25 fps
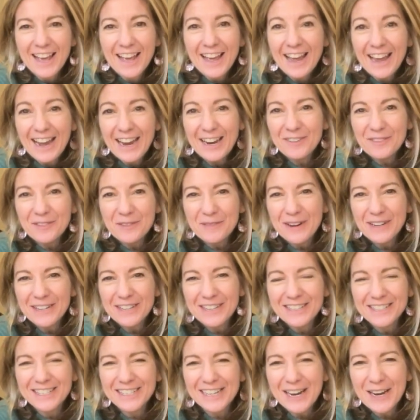Hey
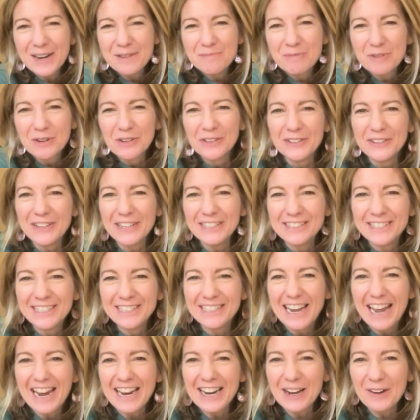everybody, it's April, and
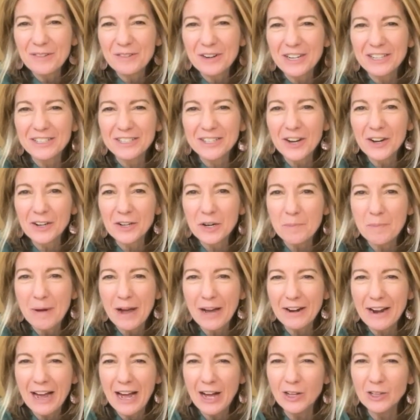today I want to talk
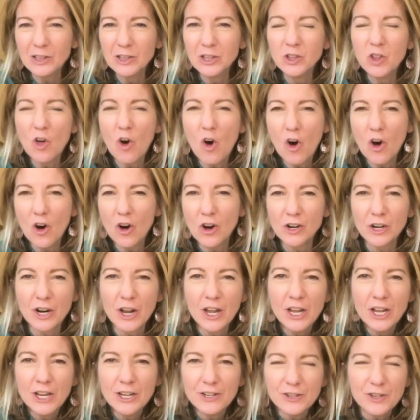about how long
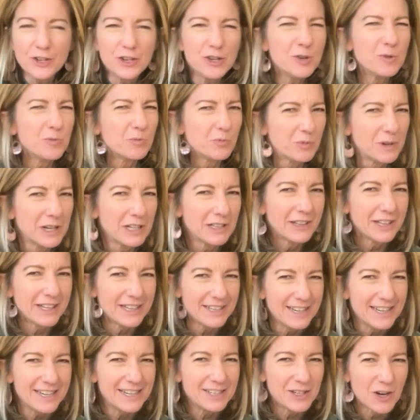do you really
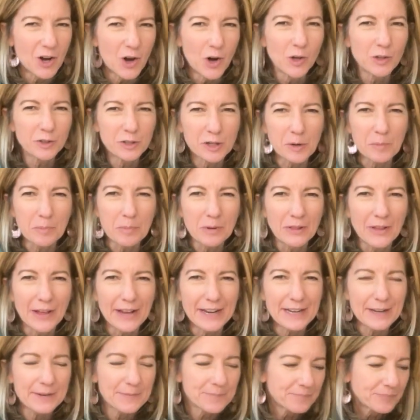need to hold your
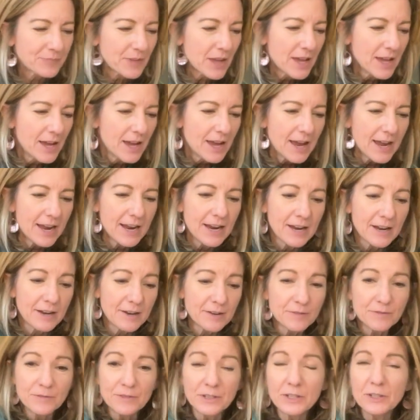plank. And
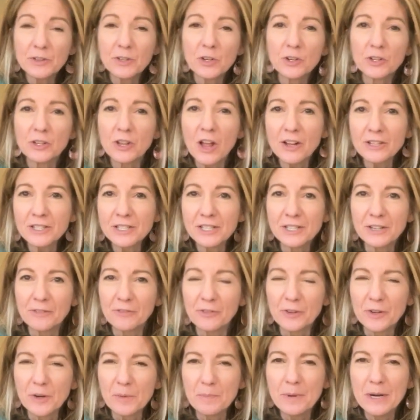there are lots of
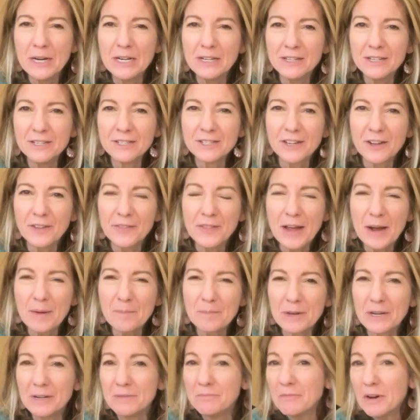different opinions on that,
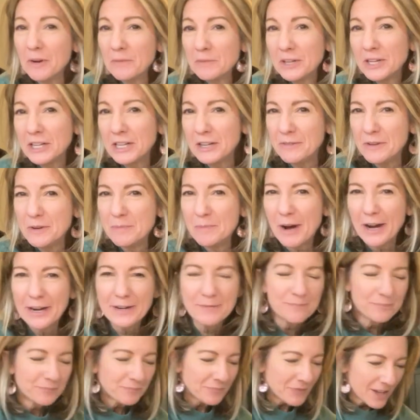but I'm going to give you
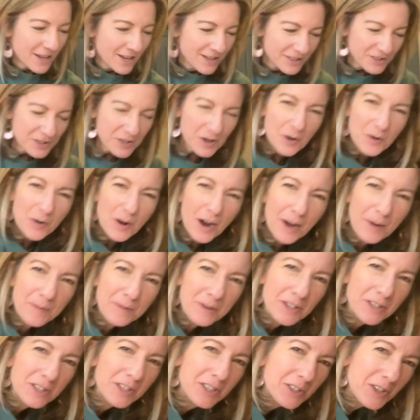mine. So I'm
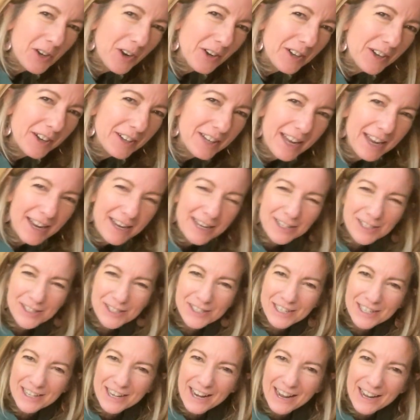going to start on hands
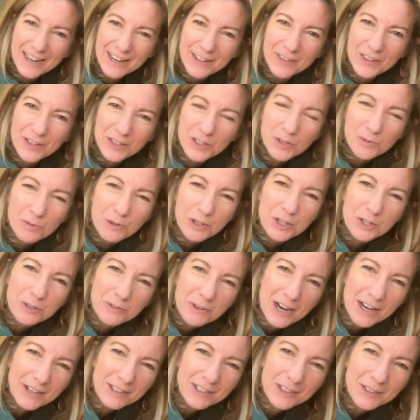today and then switch
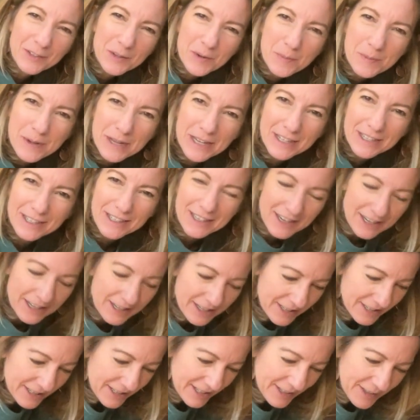around a little bit,
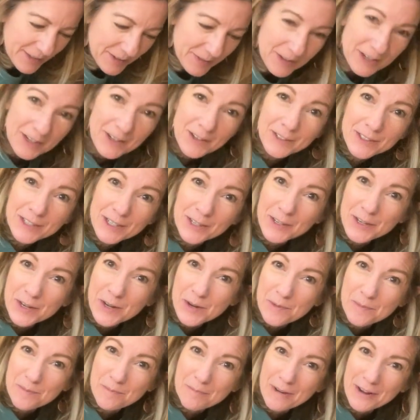and I'll tell
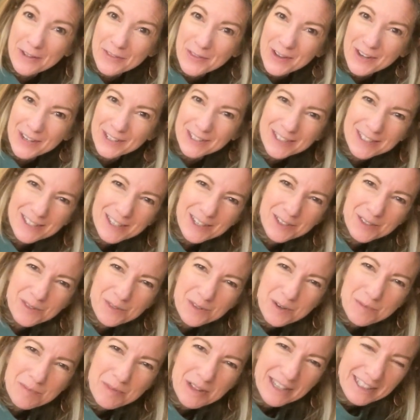you my thoughts as
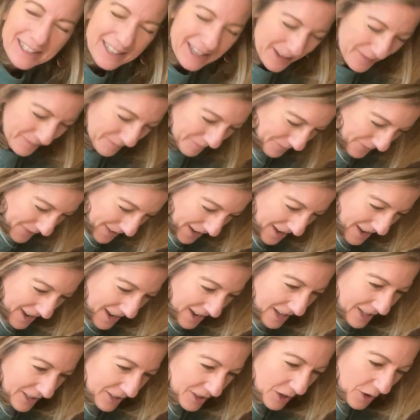we're planking.
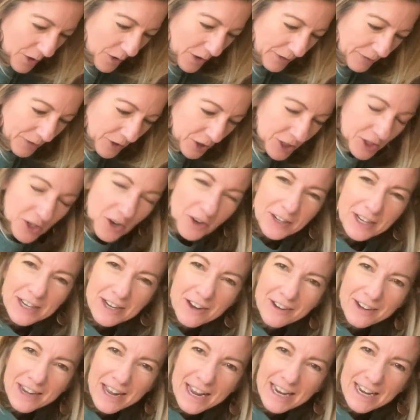So if you're starting
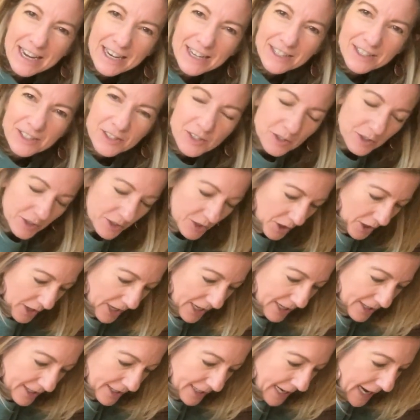on hands, you're
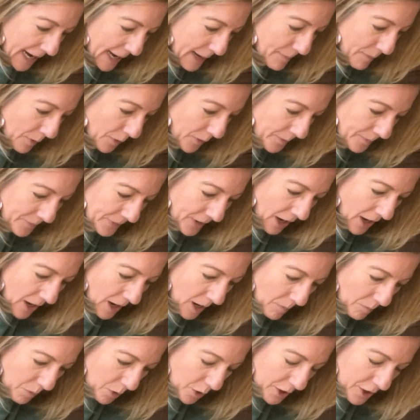starting in table.
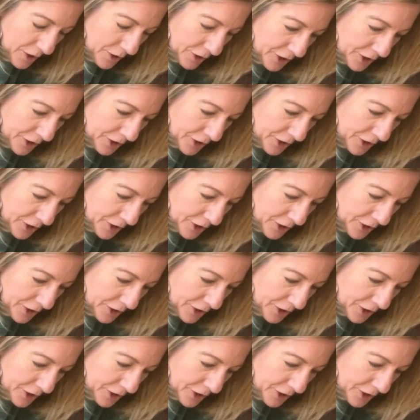Pull your